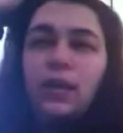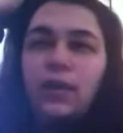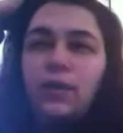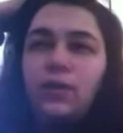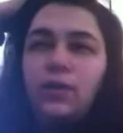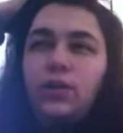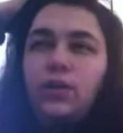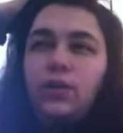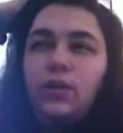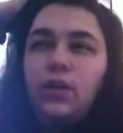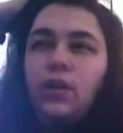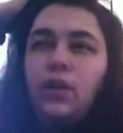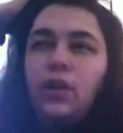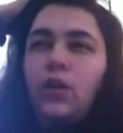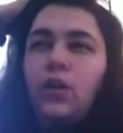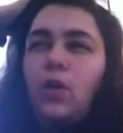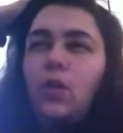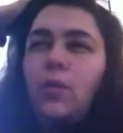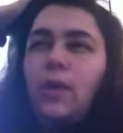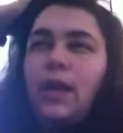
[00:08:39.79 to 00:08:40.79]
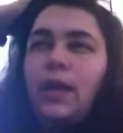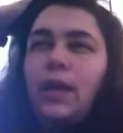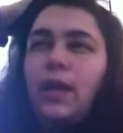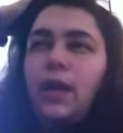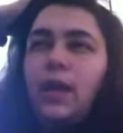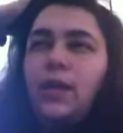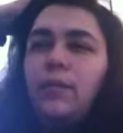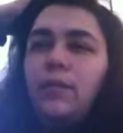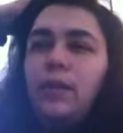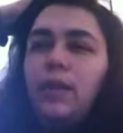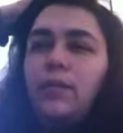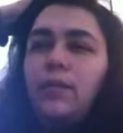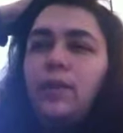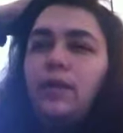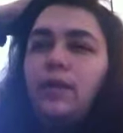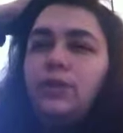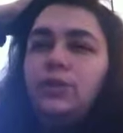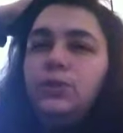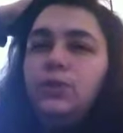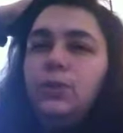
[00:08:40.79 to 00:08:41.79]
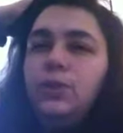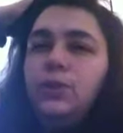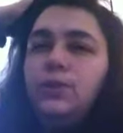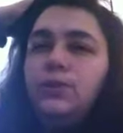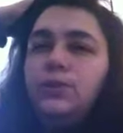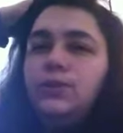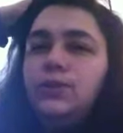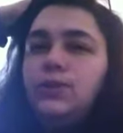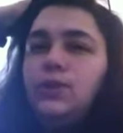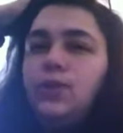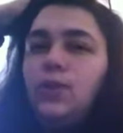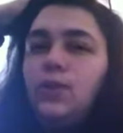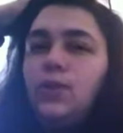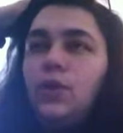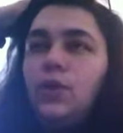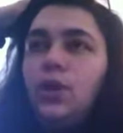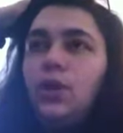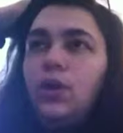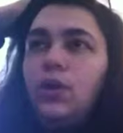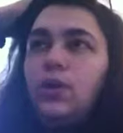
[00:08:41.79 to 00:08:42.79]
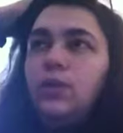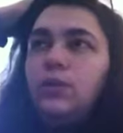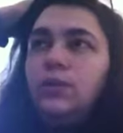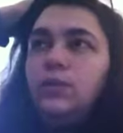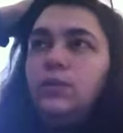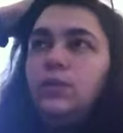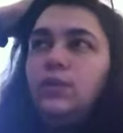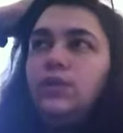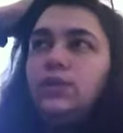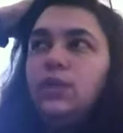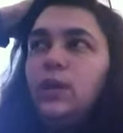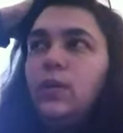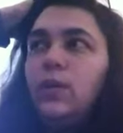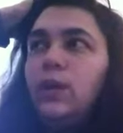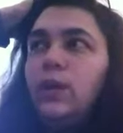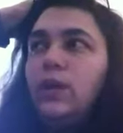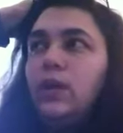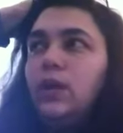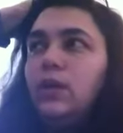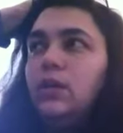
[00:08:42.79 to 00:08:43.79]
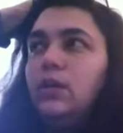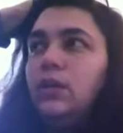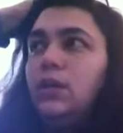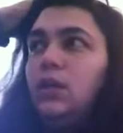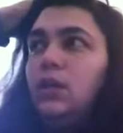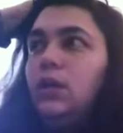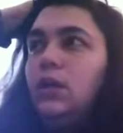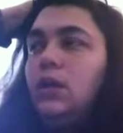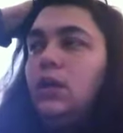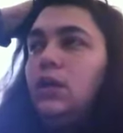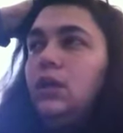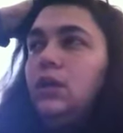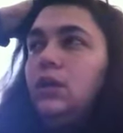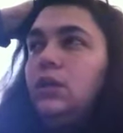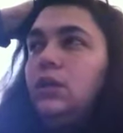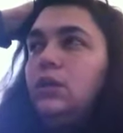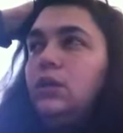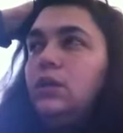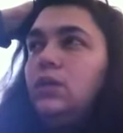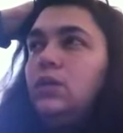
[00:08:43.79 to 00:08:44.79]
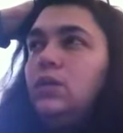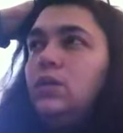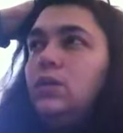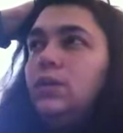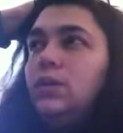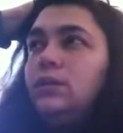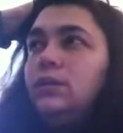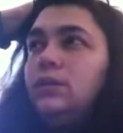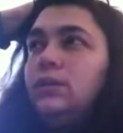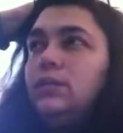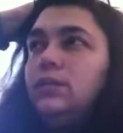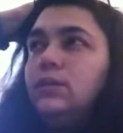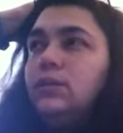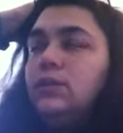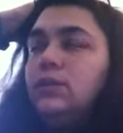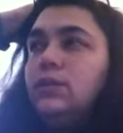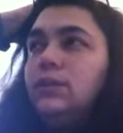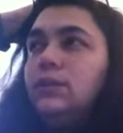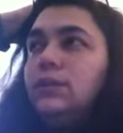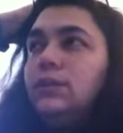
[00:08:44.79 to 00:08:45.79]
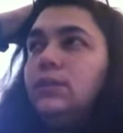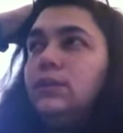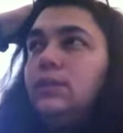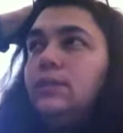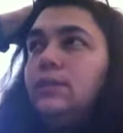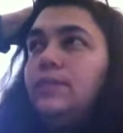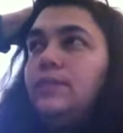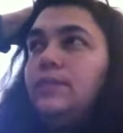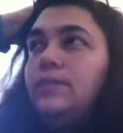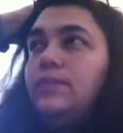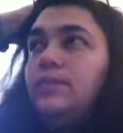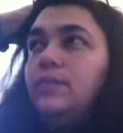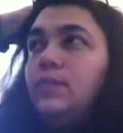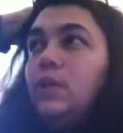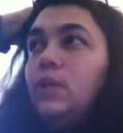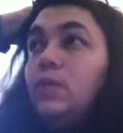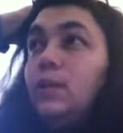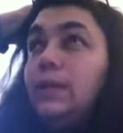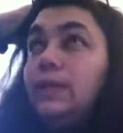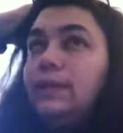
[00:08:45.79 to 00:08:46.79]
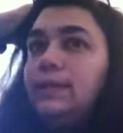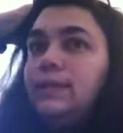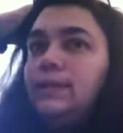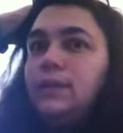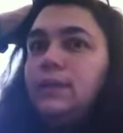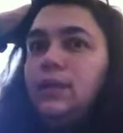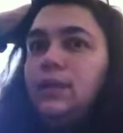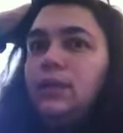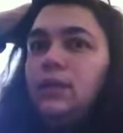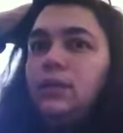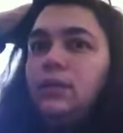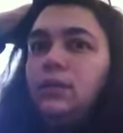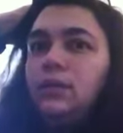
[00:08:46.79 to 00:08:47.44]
In home ec, I made a pair of shorts, so that was more sewing. And the quilting was just recently.